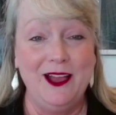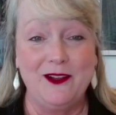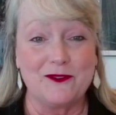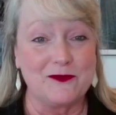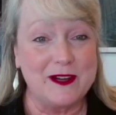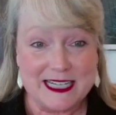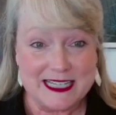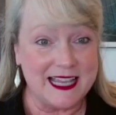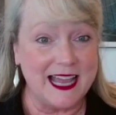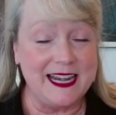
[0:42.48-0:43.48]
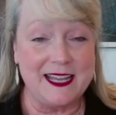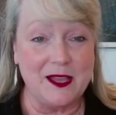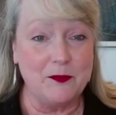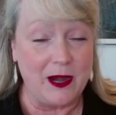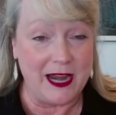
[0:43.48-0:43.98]
redesigning a
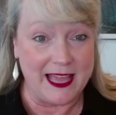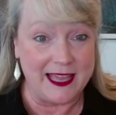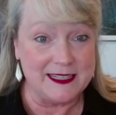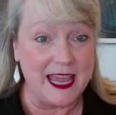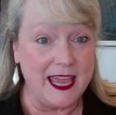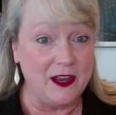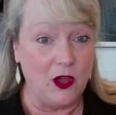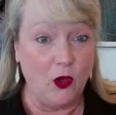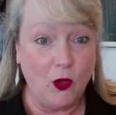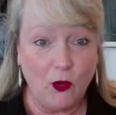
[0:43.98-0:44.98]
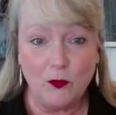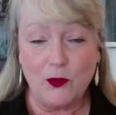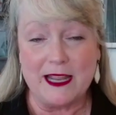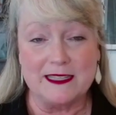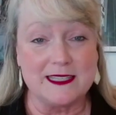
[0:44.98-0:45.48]
brand and a whole
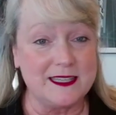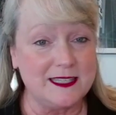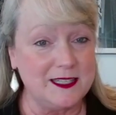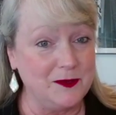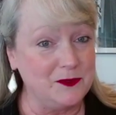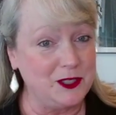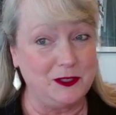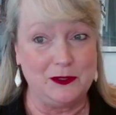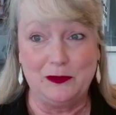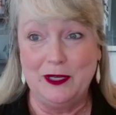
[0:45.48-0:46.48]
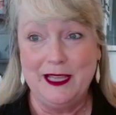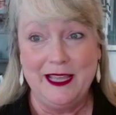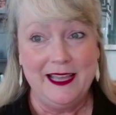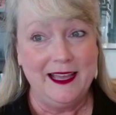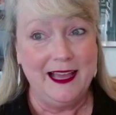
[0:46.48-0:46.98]
brand system to
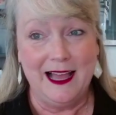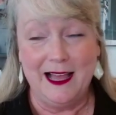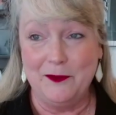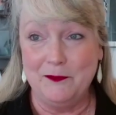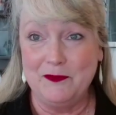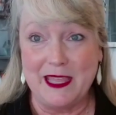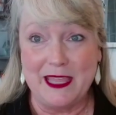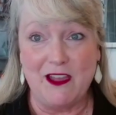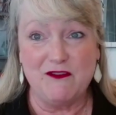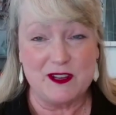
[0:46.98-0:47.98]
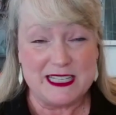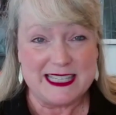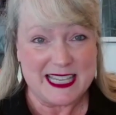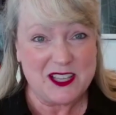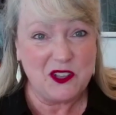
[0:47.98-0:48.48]
every
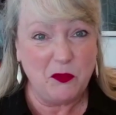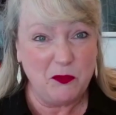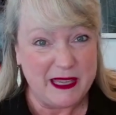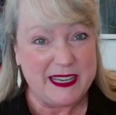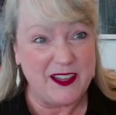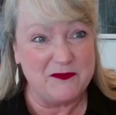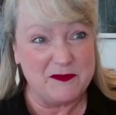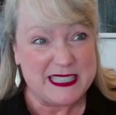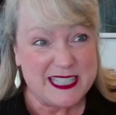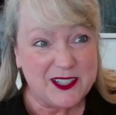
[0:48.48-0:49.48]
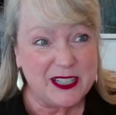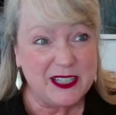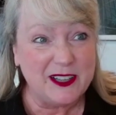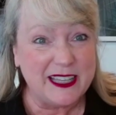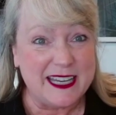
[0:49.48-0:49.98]
single bit of
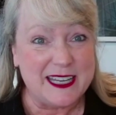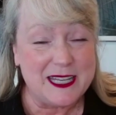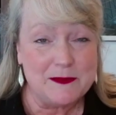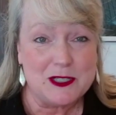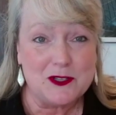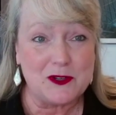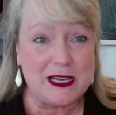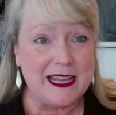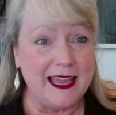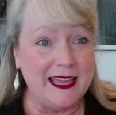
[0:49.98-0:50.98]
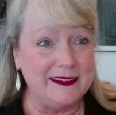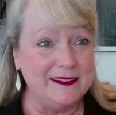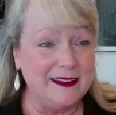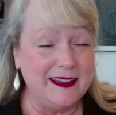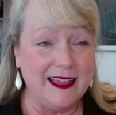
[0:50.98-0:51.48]
material and imagery and